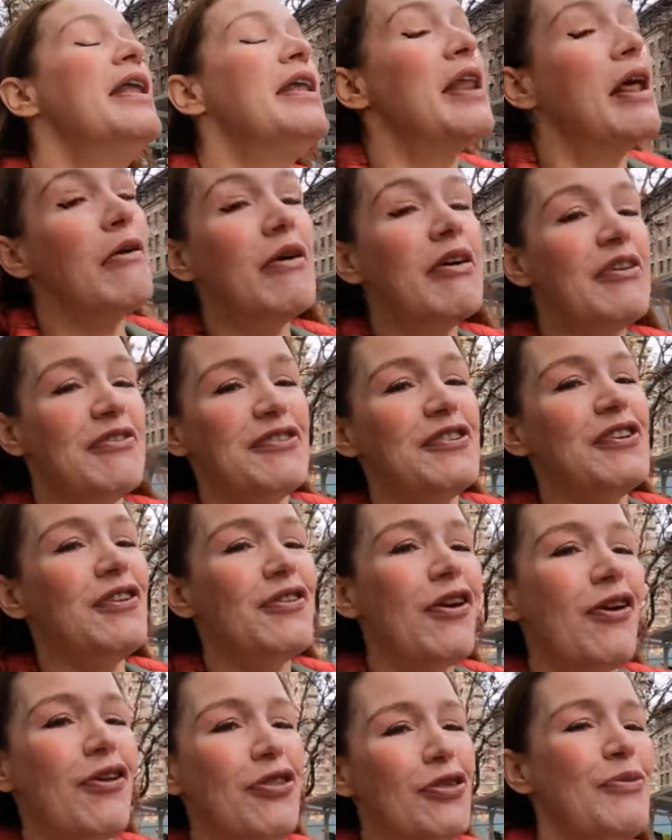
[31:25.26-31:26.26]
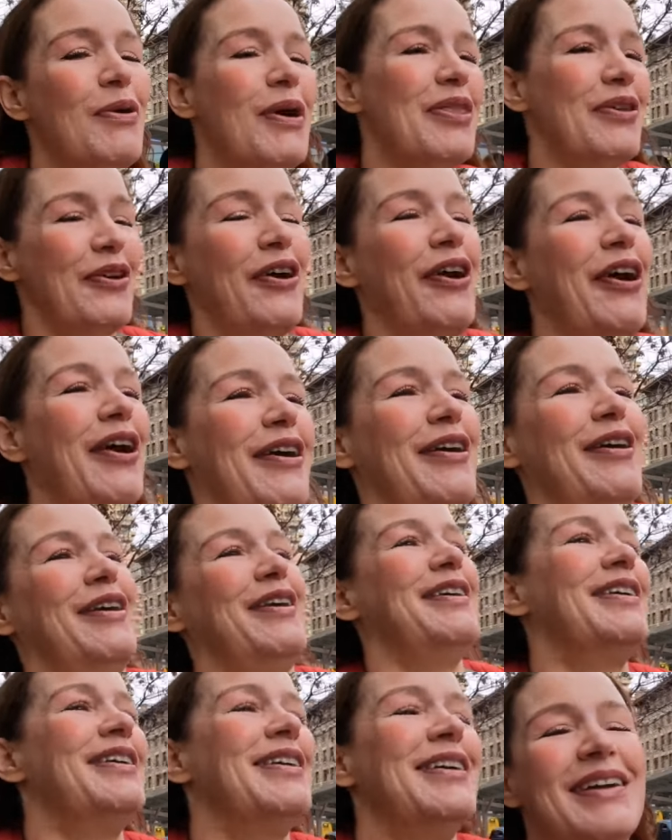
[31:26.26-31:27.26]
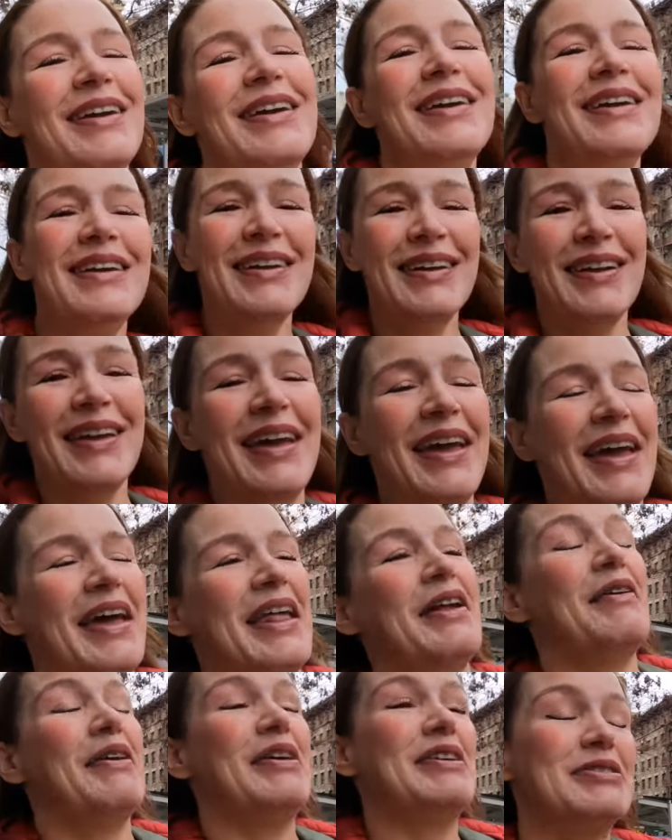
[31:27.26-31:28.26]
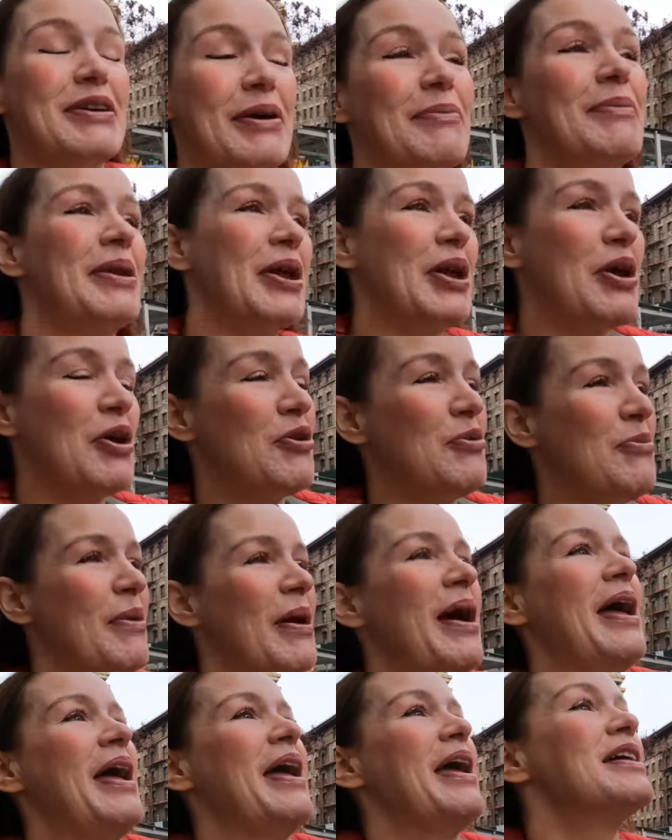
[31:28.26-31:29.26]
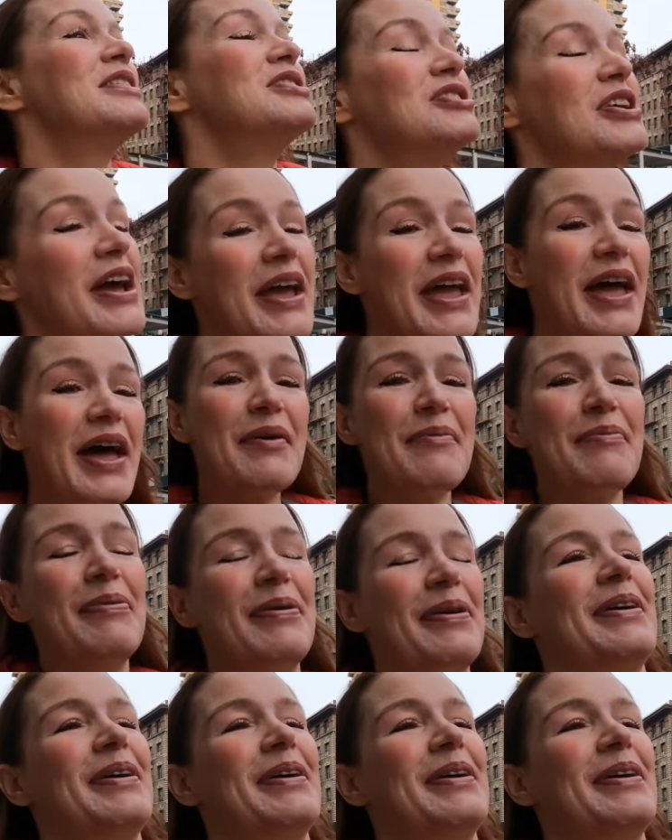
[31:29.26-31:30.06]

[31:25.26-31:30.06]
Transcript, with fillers: I feel all the weather. Anyway, so I'm gonna go to my checkup.